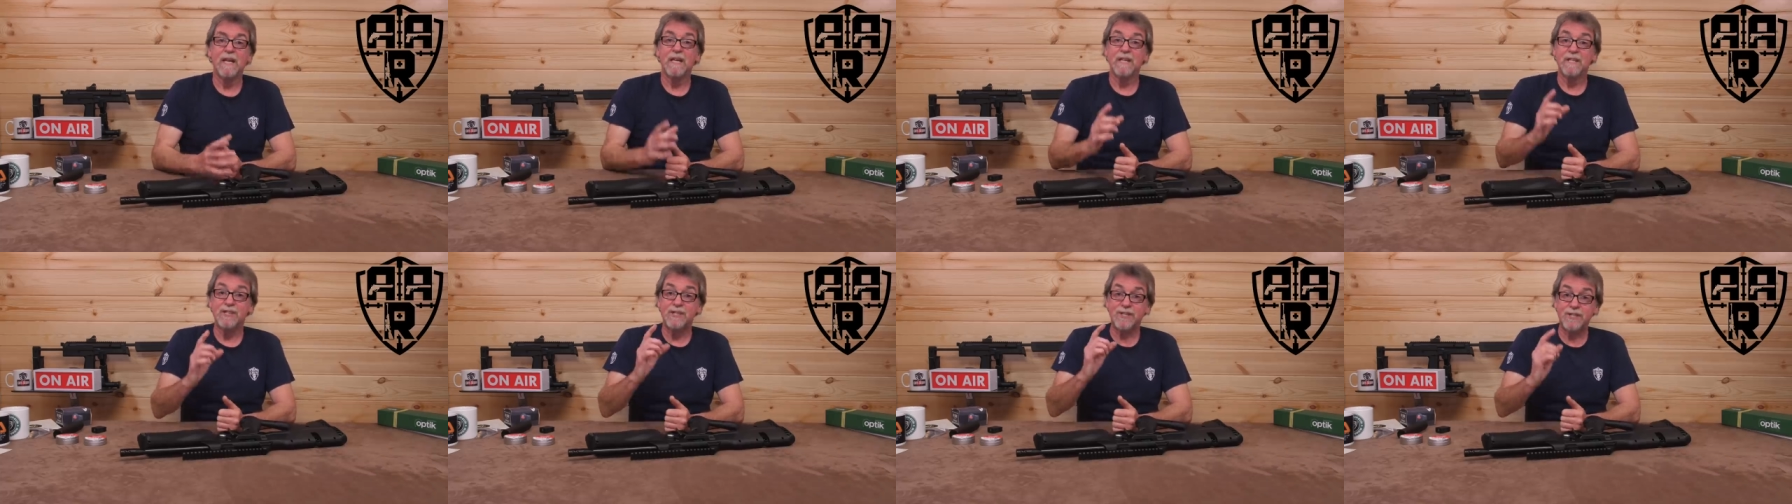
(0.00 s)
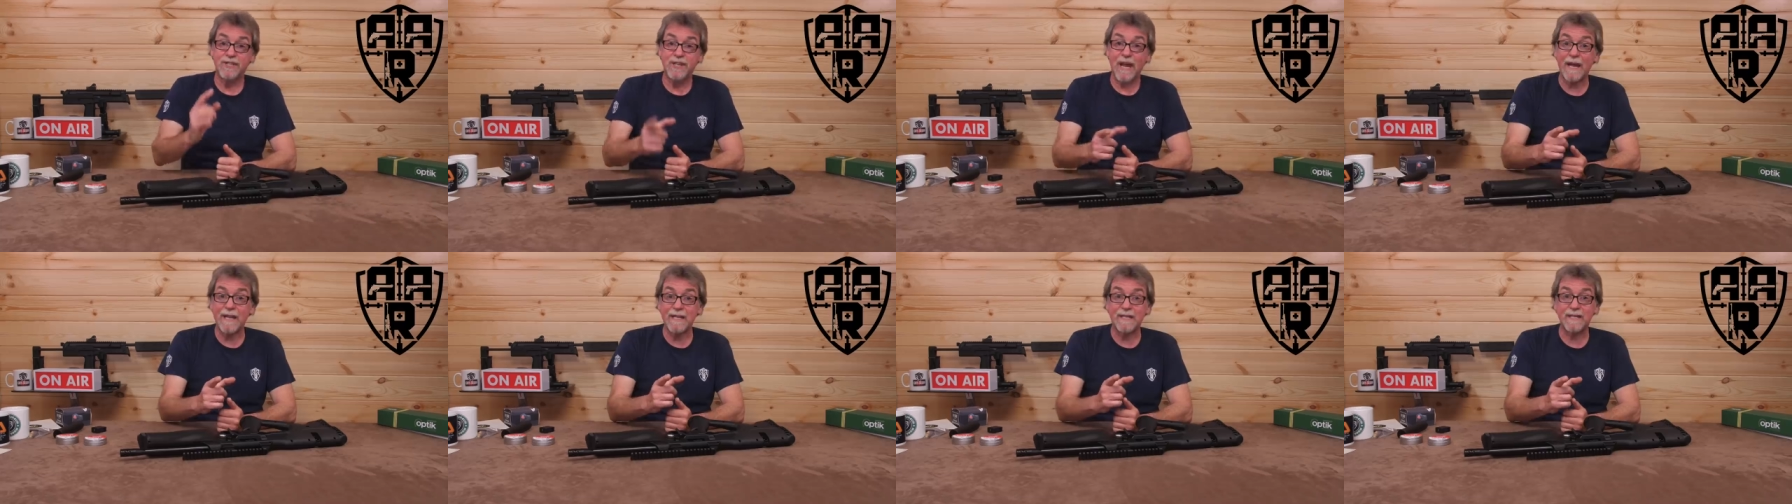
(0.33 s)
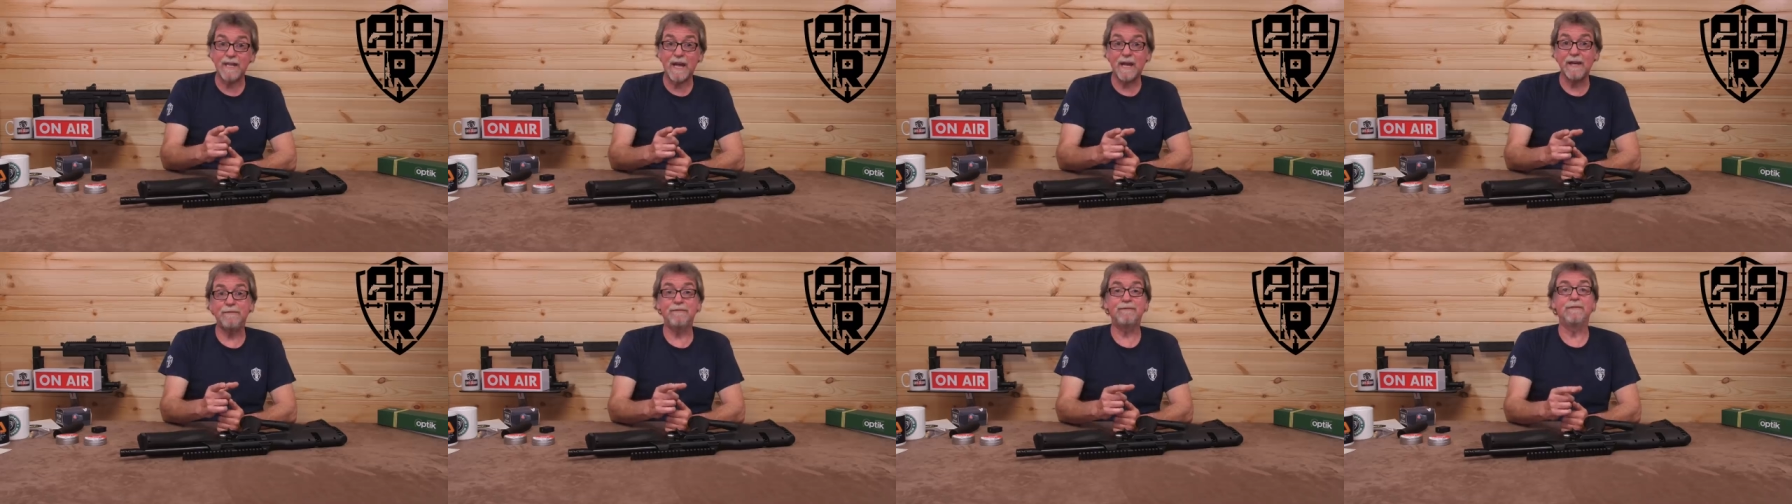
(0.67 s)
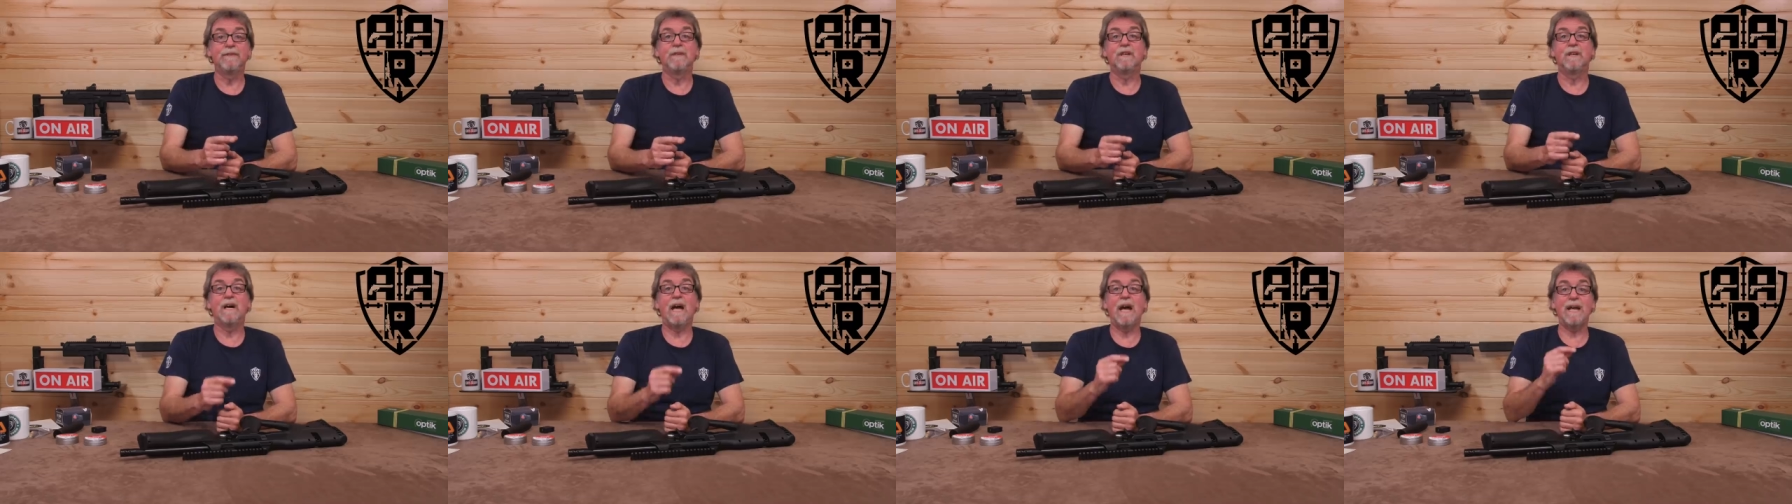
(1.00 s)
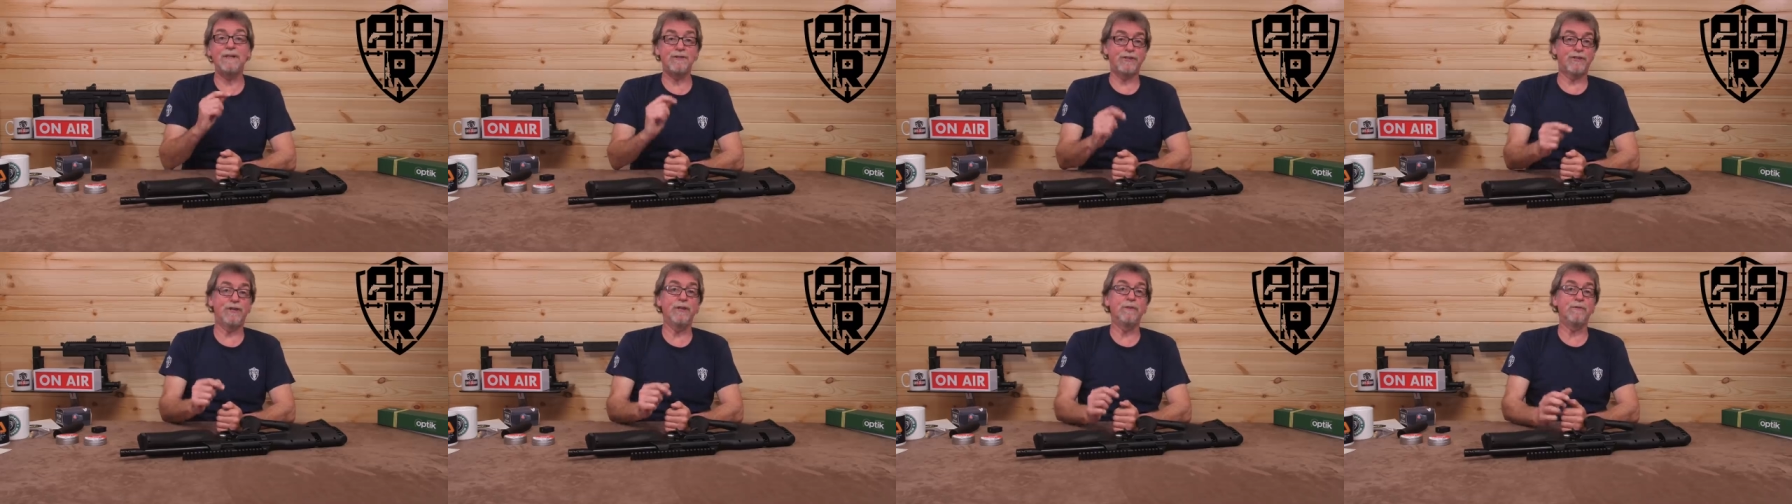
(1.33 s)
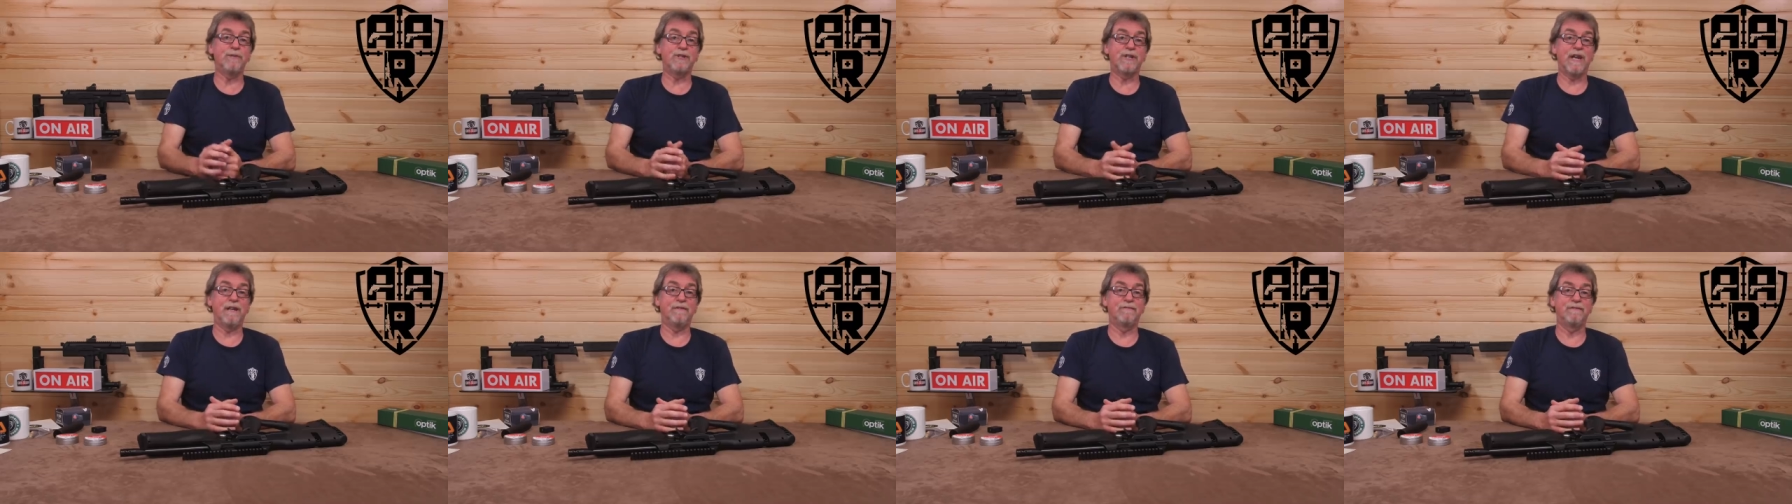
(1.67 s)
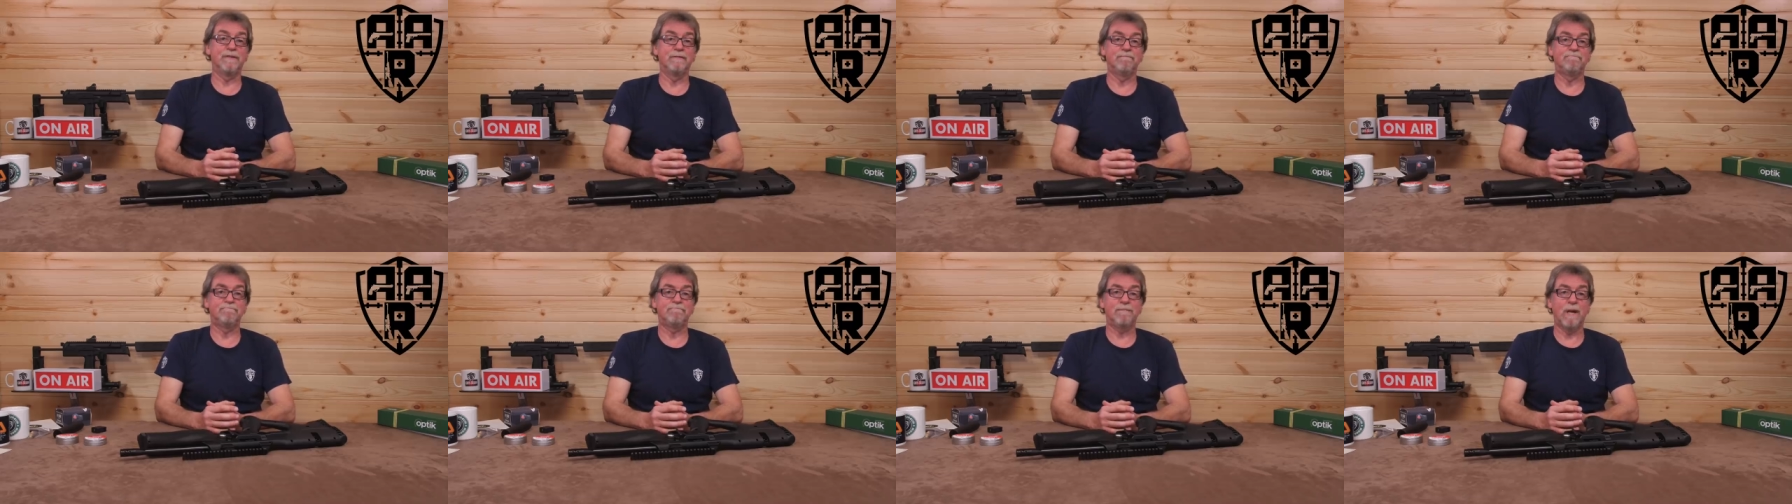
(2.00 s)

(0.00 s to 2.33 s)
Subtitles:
Stay safe and shoot safe,